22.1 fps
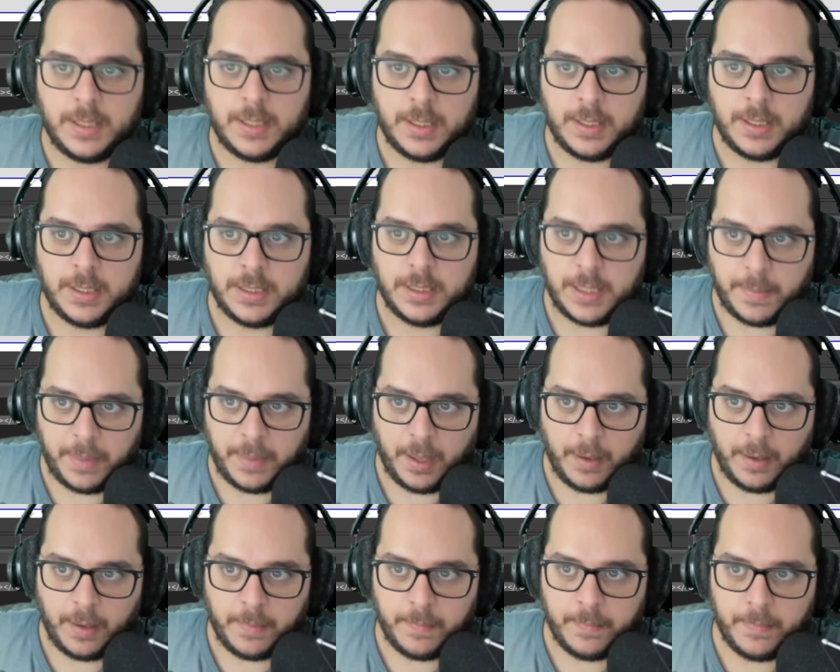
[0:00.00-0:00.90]
Same
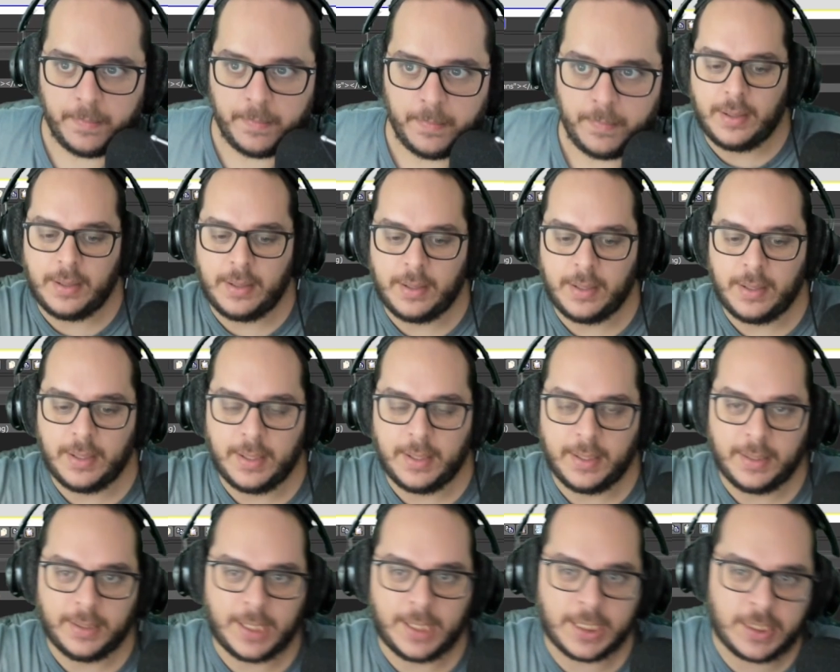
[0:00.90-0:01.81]
thing.
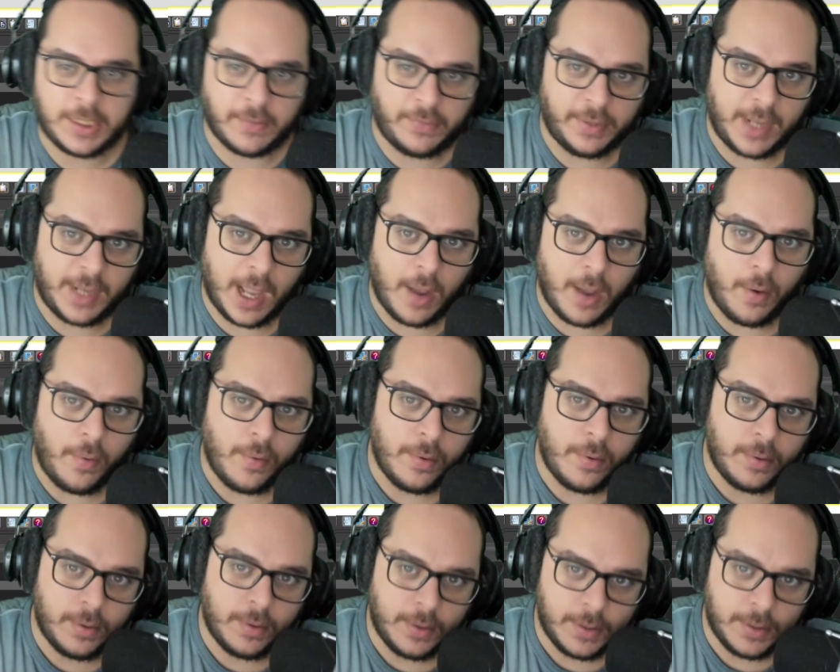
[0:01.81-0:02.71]
That's all for now.
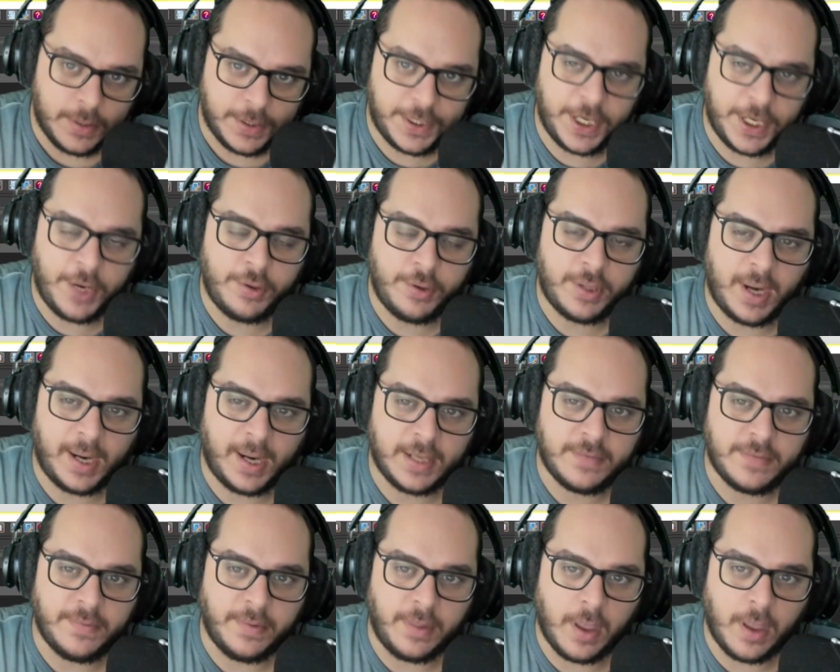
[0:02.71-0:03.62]
See you in the
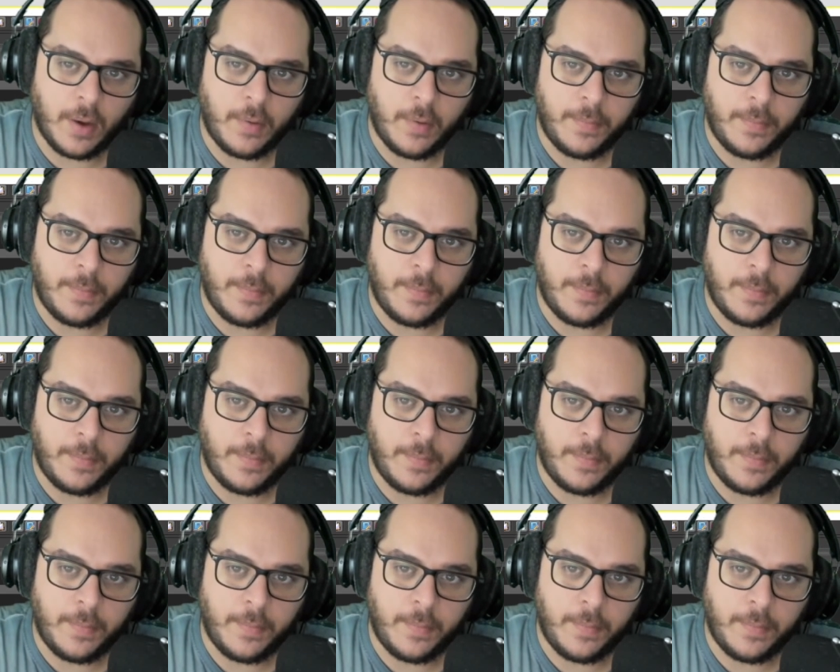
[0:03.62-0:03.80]
next video.